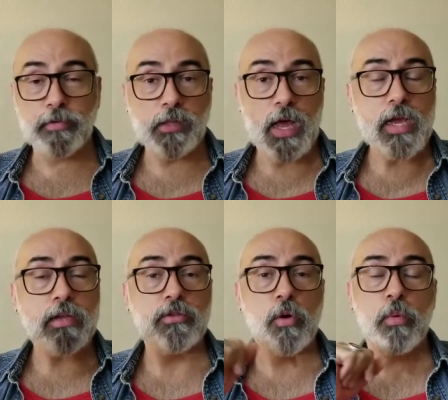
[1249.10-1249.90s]
you
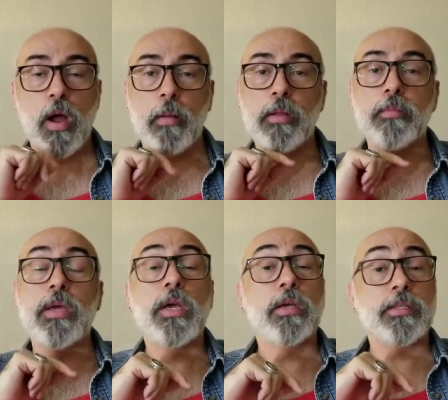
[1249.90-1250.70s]
like, no problem.
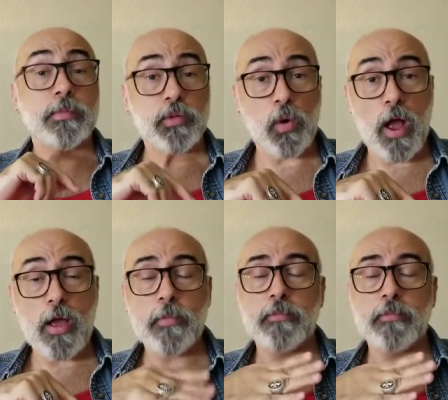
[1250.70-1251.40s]
Subscribe,